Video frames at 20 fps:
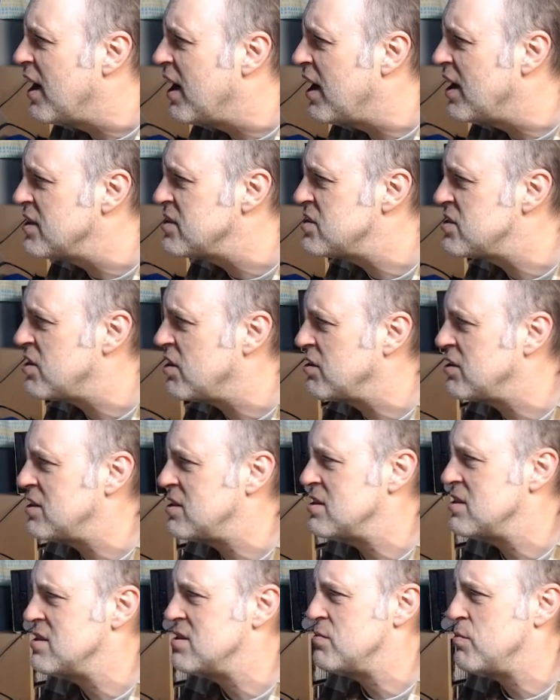Start
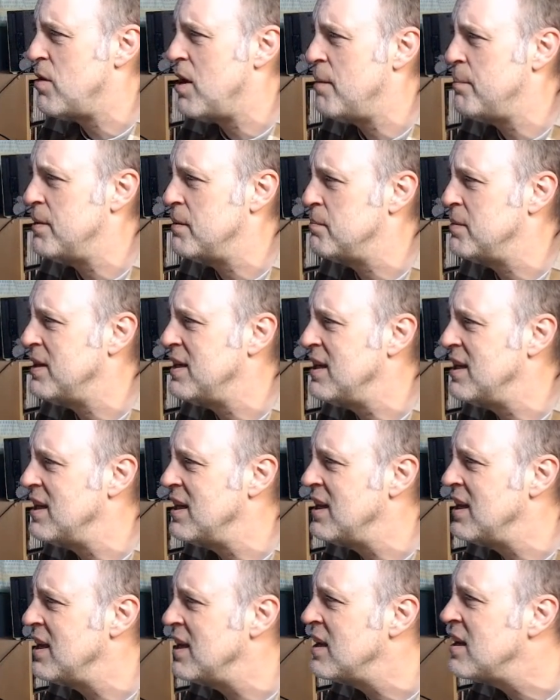the swap at
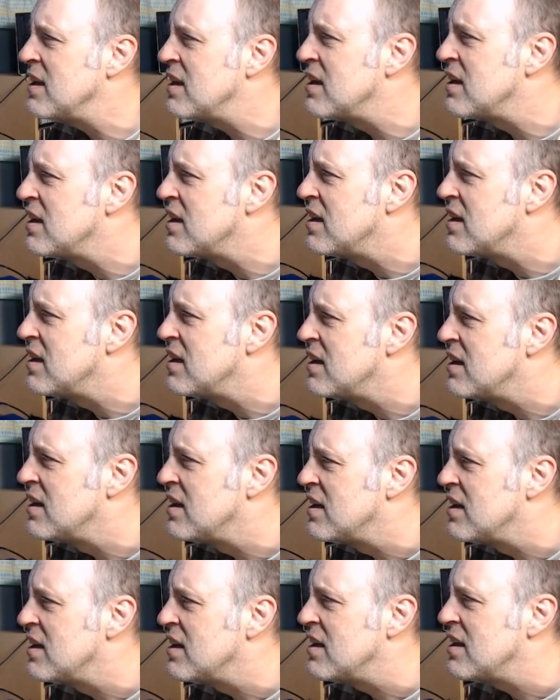beginning.
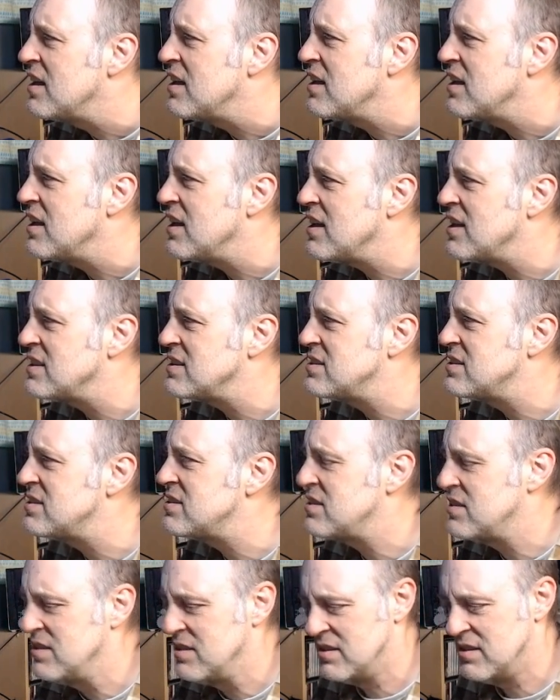
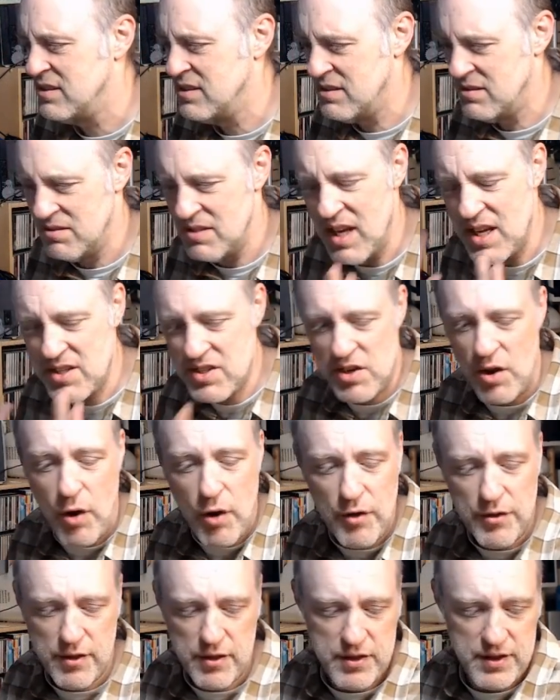Yes. Yes to
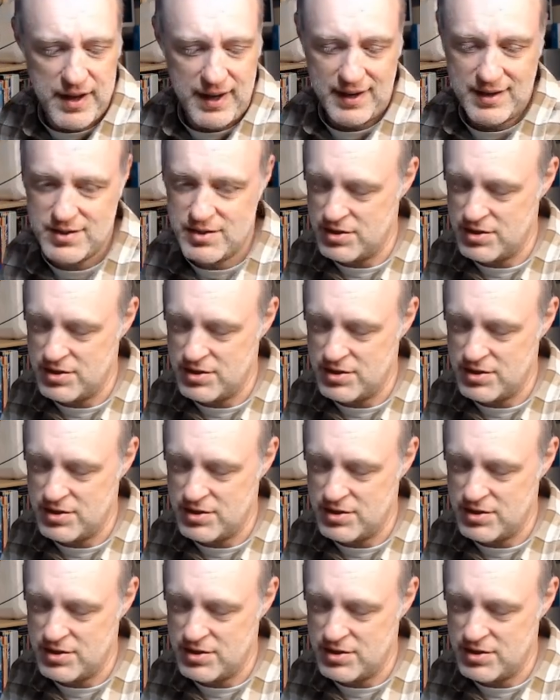all the things.